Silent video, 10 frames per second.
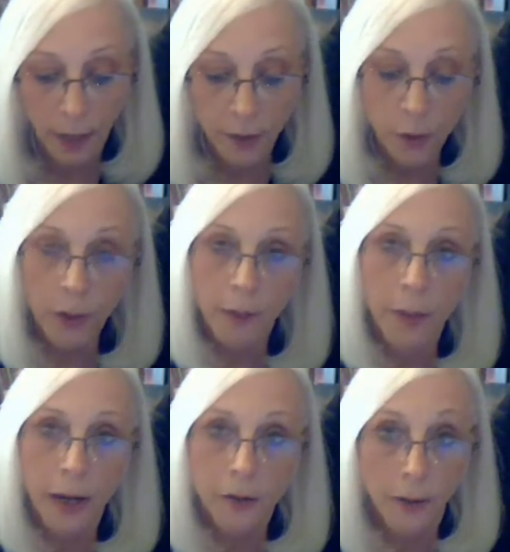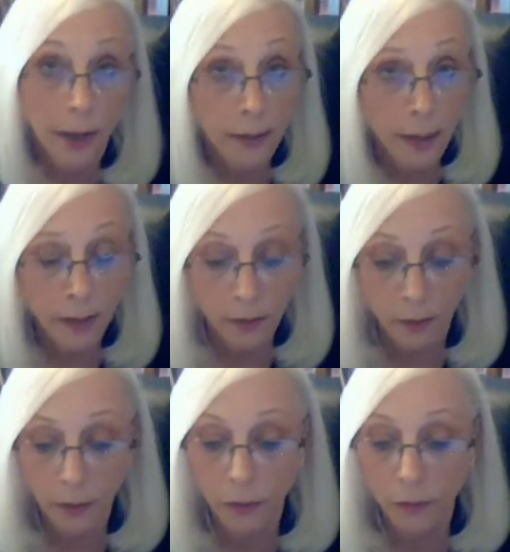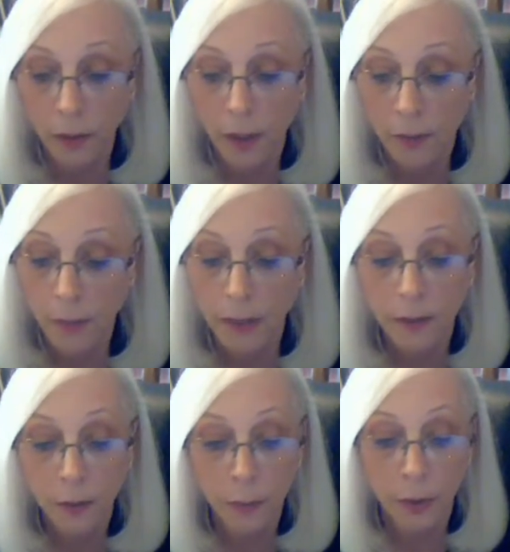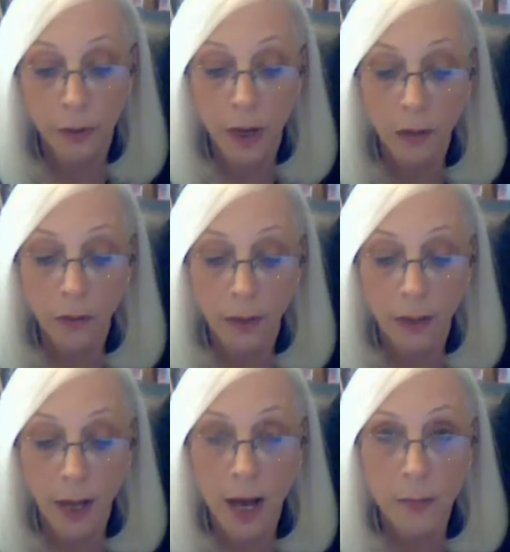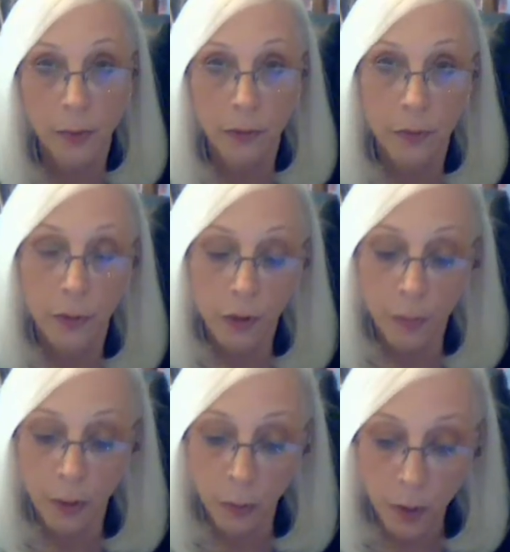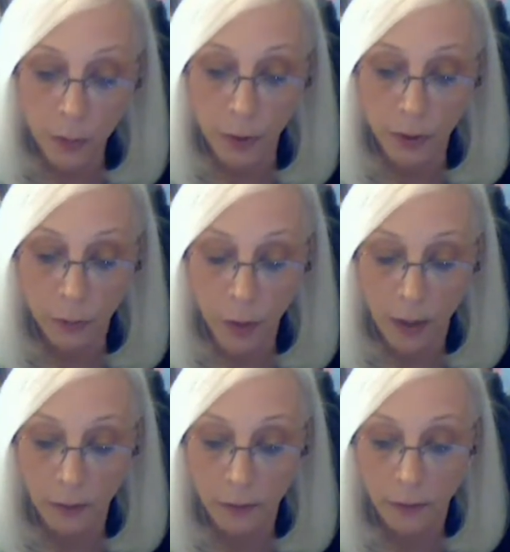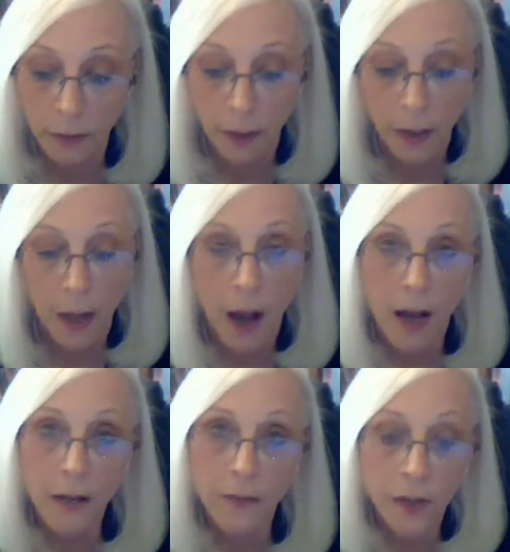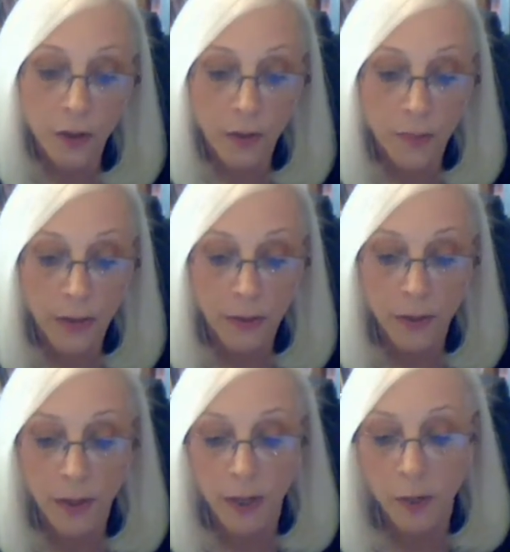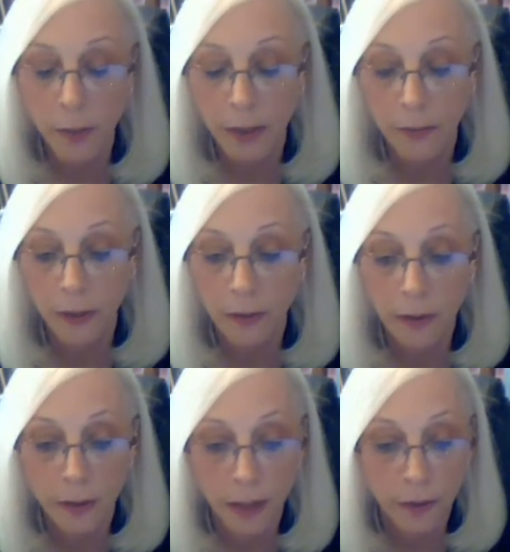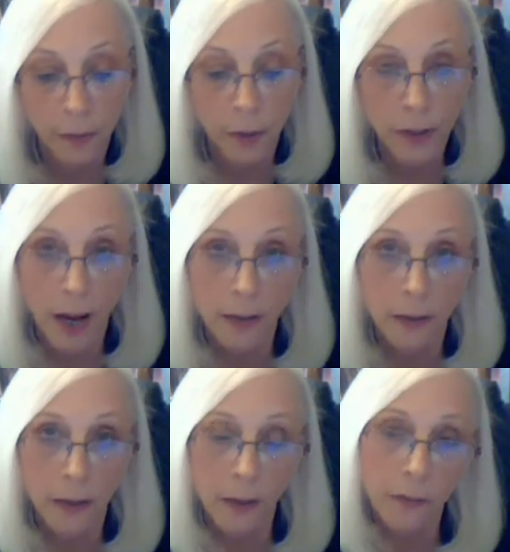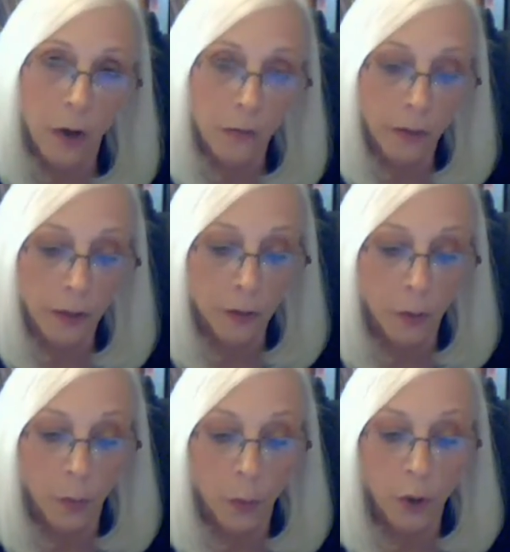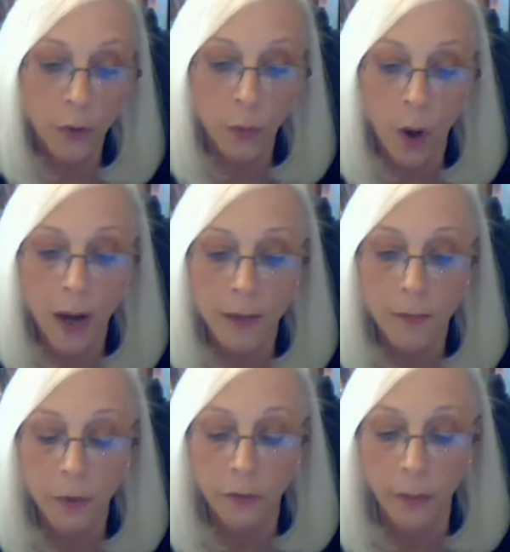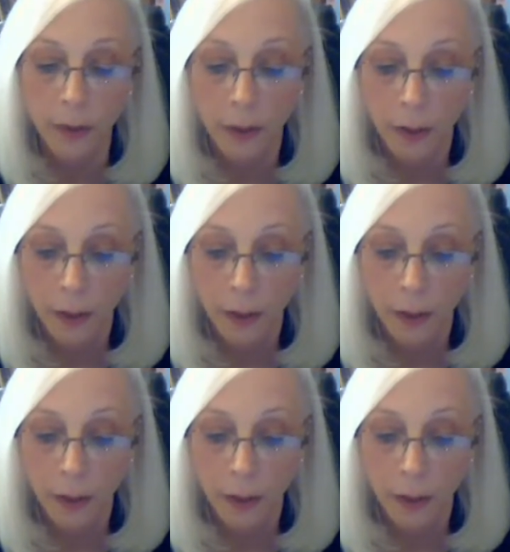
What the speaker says: As you can imagine, that task alone makes this book not only a guidebook for us, but a workbook as well. I envision the message that has been given in The Death of Mortality evolving into a worldwide movement,